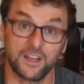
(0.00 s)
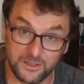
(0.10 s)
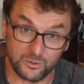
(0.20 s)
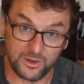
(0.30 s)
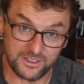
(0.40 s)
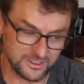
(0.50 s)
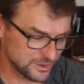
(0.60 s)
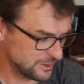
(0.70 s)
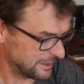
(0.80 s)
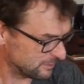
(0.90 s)
another one,
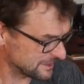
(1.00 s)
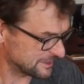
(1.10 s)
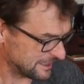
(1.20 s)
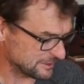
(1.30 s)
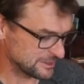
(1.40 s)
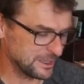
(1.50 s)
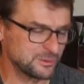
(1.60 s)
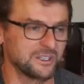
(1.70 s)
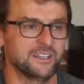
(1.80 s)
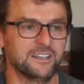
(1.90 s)
so it was an
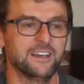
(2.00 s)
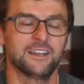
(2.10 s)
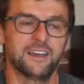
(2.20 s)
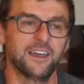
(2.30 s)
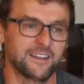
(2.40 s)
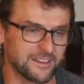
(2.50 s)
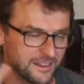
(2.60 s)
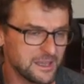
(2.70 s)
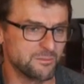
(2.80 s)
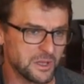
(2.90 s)
interception. And then I had the
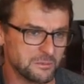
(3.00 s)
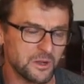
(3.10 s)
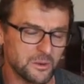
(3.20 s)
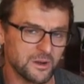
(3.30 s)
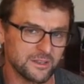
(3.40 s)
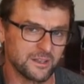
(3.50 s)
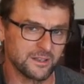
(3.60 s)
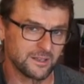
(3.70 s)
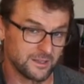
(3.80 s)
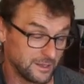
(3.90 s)
light bulb go on
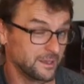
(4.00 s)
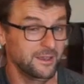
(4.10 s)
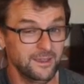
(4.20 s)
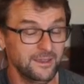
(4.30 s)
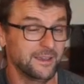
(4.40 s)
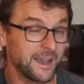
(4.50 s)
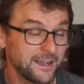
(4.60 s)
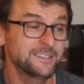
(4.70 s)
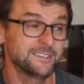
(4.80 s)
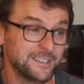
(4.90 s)
that he
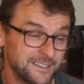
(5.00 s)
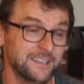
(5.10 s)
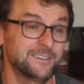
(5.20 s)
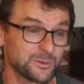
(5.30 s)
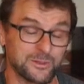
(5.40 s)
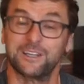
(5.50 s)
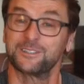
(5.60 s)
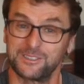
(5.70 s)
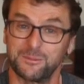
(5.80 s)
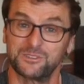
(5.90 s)
actually did throw an
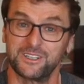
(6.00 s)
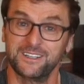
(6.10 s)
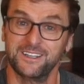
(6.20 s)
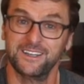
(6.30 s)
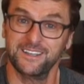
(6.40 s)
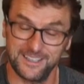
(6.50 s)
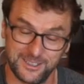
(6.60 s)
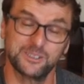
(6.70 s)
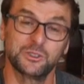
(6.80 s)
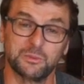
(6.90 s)
interception
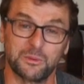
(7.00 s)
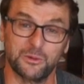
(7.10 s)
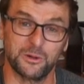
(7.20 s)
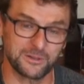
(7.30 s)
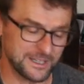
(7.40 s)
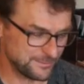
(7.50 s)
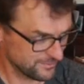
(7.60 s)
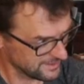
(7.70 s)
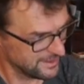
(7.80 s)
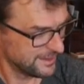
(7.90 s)
in the Super Bowl,
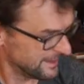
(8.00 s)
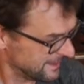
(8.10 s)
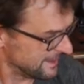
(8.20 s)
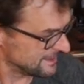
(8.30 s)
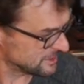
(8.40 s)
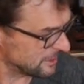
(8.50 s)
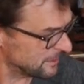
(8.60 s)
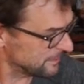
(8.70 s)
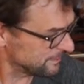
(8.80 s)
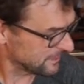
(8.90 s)
right?
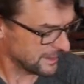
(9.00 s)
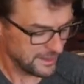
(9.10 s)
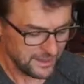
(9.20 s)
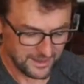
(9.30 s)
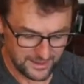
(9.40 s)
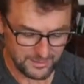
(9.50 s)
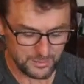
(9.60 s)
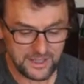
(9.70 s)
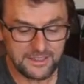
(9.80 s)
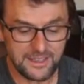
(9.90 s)
So
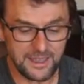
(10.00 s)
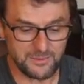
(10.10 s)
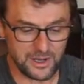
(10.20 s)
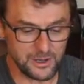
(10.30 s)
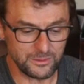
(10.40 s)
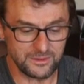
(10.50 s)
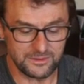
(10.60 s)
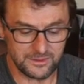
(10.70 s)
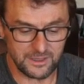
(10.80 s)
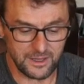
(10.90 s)
played the game out.
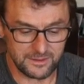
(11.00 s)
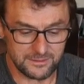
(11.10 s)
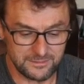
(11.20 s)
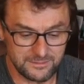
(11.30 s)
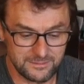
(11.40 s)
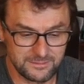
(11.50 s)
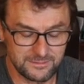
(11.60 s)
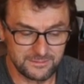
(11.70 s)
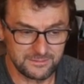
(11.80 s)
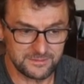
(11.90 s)

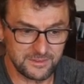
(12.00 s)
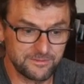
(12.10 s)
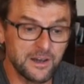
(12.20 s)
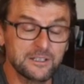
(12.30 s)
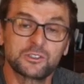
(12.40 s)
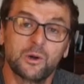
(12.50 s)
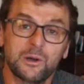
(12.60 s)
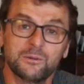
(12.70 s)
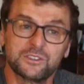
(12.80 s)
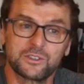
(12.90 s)
The final
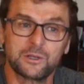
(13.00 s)
score was